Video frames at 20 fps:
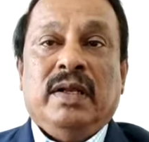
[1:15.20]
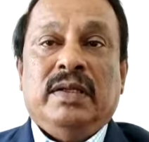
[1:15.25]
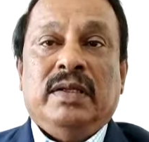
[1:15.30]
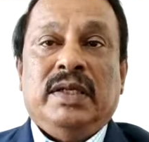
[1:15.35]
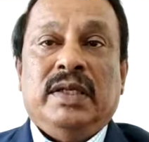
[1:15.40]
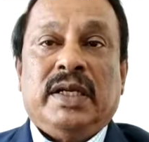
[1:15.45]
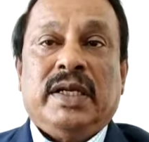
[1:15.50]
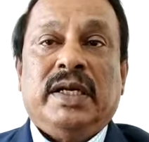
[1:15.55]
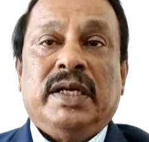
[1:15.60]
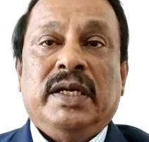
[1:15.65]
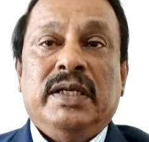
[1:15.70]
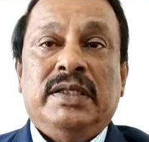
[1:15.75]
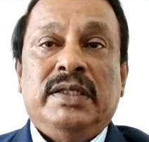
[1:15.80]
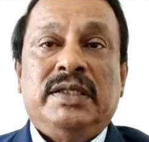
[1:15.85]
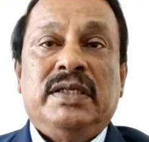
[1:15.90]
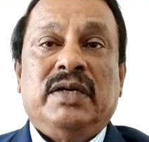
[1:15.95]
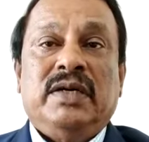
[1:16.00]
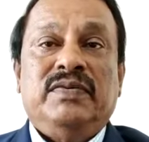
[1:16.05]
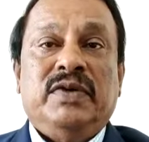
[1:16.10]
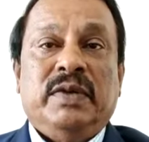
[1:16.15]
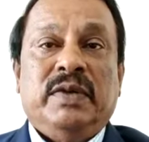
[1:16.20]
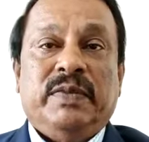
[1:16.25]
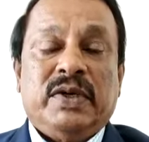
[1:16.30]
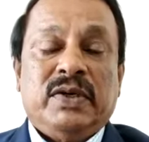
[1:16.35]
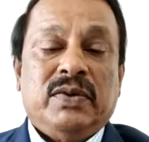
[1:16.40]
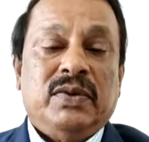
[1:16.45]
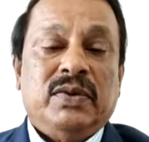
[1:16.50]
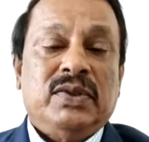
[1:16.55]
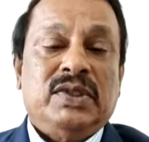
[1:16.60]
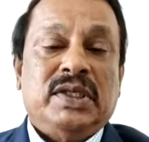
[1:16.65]
The recognition of
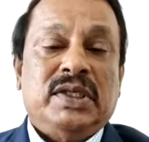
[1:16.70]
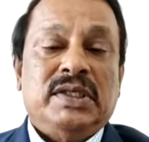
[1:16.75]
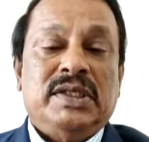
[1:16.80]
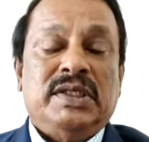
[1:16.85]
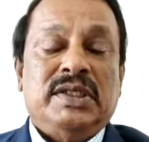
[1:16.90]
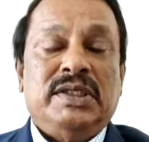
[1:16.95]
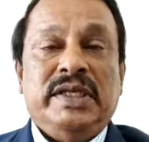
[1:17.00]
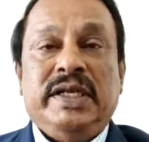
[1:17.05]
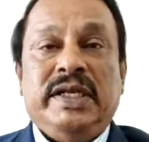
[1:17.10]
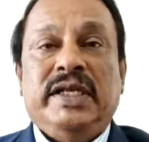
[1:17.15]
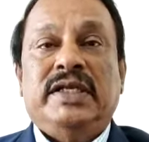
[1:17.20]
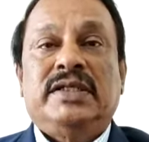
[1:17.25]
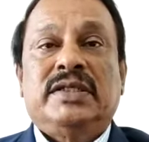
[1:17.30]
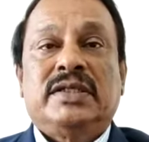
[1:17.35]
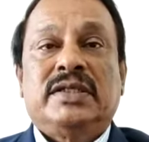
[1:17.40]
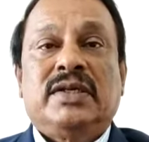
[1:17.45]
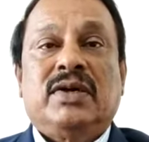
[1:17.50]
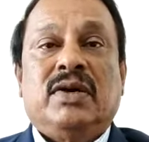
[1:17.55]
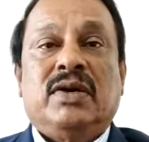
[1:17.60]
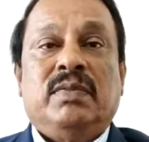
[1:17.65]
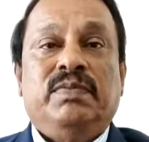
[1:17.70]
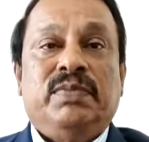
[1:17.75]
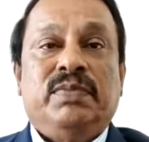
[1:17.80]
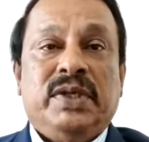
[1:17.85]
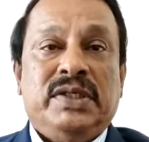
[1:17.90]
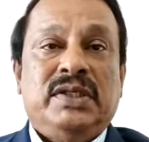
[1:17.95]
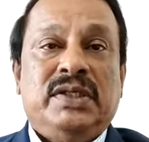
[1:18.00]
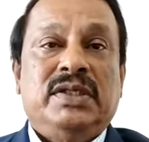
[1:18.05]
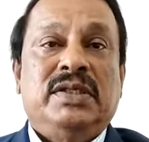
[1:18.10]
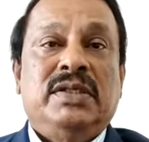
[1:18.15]
nematodes as a serious crop
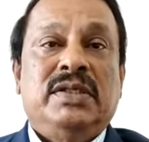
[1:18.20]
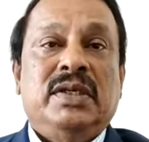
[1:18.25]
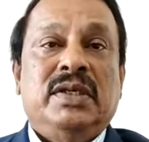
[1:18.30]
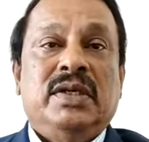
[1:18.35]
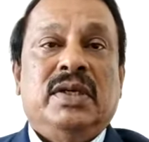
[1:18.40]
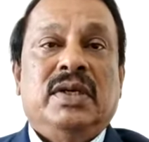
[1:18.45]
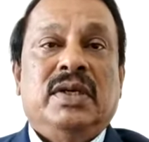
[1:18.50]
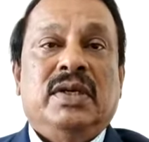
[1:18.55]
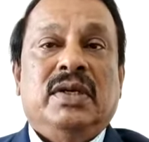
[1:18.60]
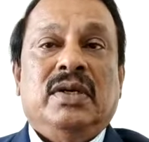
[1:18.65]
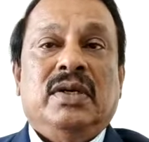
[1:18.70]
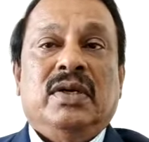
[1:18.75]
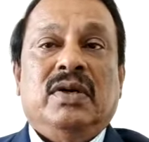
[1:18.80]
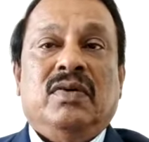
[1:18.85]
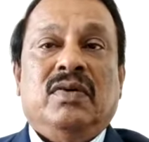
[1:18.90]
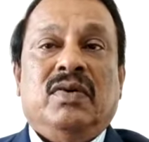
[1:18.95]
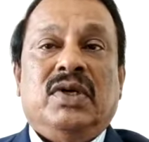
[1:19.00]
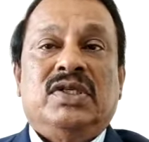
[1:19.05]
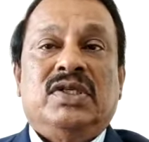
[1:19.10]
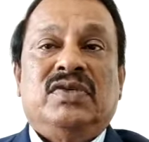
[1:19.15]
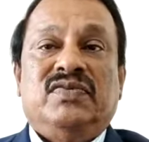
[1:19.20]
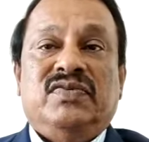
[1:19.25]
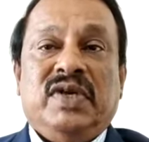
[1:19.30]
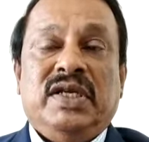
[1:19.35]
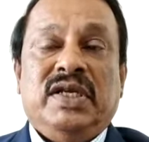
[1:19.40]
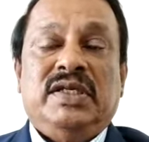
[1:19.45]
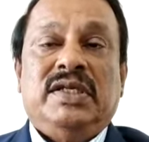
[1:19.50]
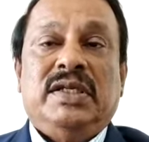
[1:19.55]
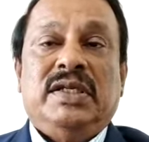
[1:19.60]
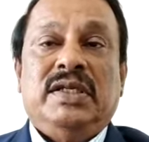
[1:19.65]
pest was
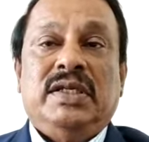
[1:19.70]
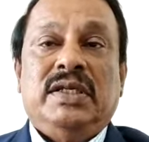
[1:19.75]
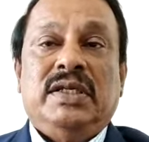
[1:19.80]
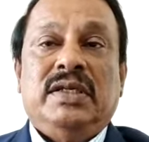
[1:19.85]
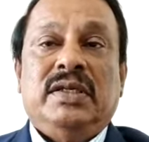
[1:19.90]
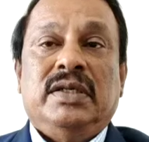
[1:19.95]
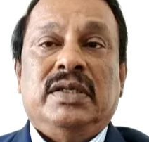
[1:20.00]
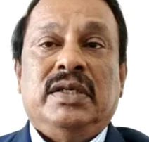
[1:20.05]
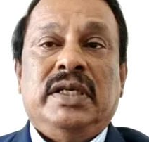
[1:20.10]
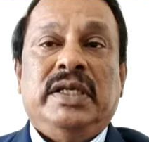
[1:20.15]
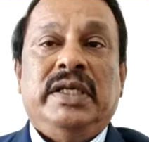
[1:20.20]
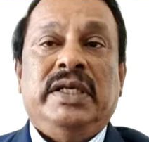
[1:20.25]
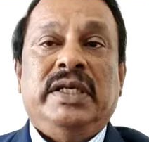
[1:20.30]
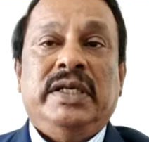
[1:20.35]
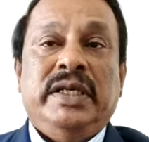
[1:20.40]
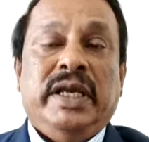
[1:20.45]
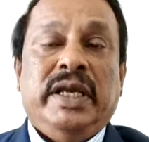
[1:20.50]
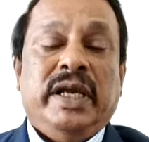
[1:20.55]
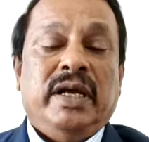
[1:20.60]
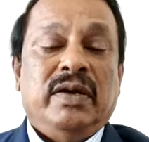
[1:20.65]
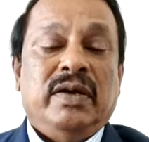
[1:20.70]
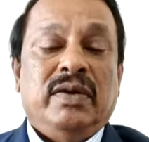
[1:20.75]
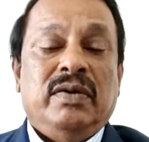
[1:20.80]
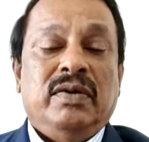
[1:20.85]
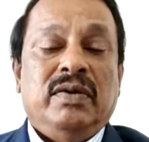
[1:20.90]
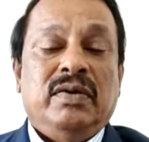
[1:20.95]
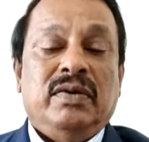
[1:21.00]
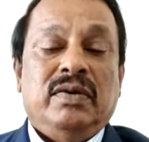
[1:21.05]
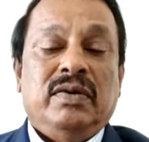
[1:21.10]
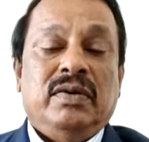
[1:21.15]
felt in India
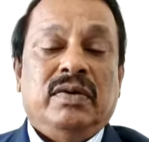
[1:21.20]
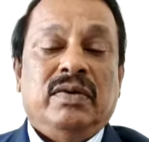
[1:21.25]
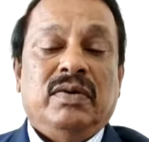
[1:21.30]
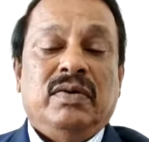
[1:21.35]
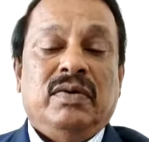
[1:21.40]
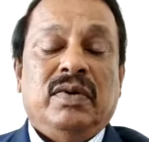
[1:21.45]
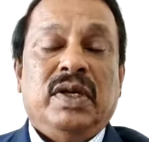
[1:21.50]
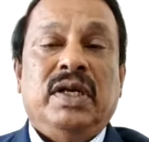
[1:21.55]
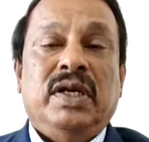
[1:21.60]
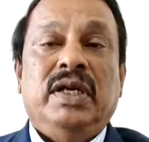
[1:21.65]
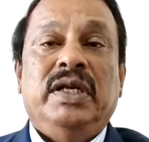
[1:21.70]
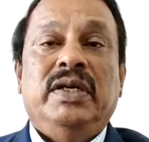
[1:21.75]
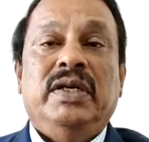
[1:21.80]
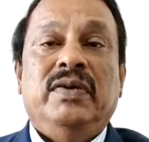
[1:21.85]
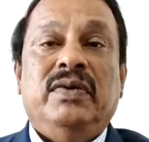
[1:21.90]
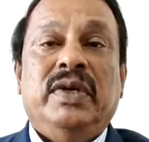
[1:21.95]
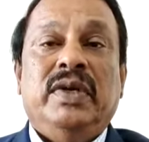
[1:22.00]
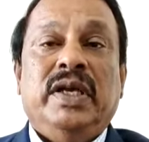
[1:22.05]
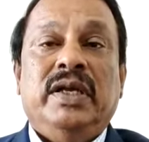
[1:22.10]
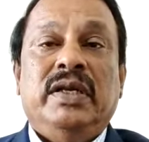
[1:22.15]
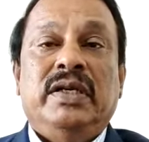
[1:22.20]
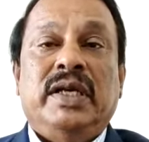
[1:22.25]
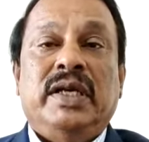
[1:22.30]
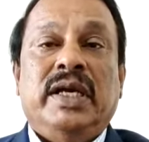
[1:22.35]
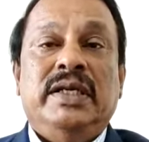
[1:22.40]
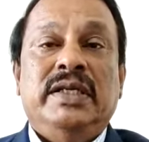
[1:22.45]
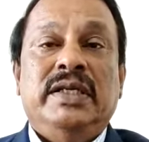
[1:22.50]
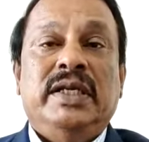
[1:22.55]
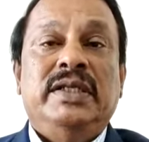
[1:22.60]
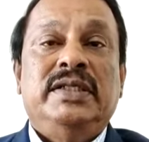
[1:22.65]
only during
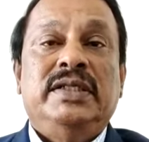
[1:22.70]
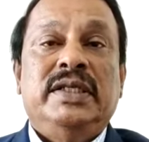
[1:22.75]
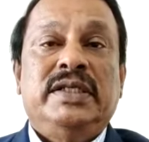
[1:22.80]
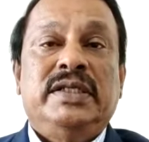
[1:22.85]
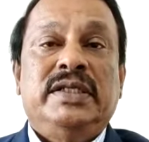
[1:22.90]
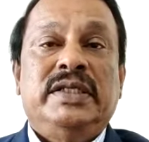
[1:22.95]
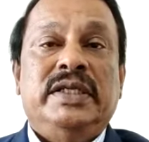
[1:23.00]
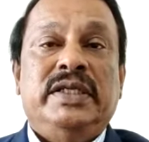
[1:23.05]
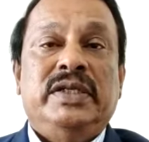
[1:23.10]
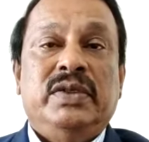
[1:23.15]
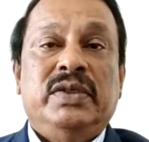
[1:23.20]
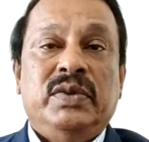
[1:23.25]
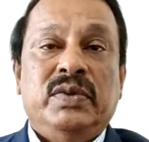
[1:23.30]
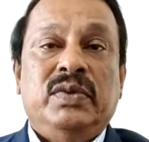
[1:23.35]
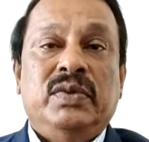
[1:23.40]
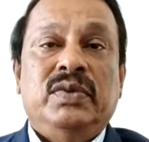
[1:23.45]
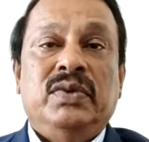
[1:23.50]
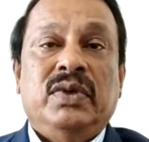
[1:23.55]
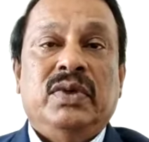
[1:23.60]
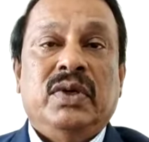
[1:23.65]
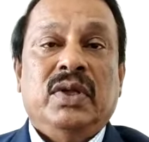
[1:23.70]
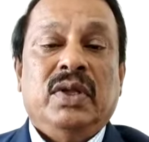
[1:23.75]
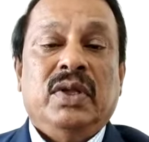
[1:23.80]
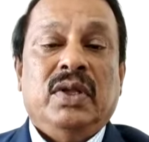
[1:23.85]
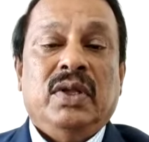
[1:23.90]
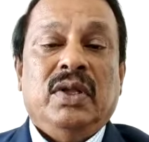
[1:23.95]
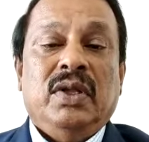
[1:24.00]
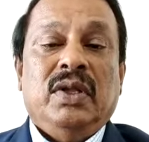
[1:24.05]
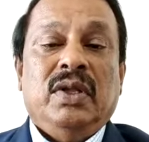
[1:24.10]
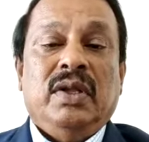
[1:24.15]
1962
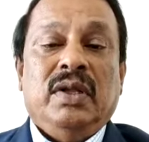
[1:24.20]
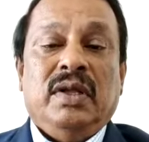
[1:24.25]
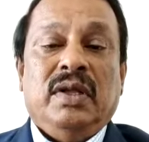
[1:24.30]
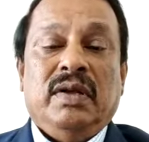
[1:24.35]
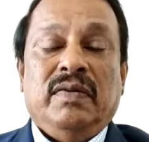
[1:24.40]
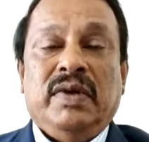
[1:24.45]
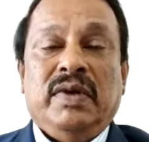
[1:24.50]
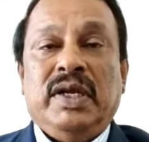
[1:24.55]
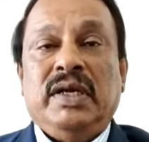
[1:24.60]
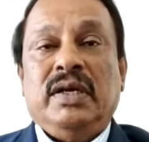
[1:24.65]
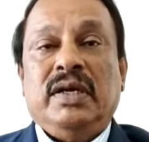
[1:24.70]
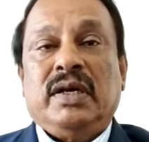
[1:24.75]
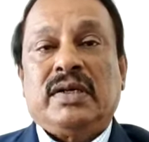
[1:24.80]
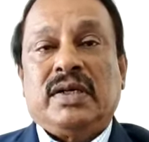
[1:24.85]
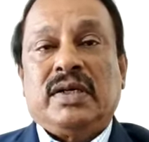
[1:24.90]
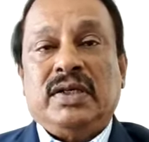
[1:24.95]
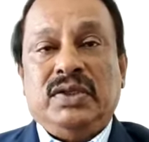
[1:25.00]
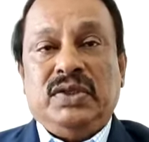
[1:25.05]
when Dr.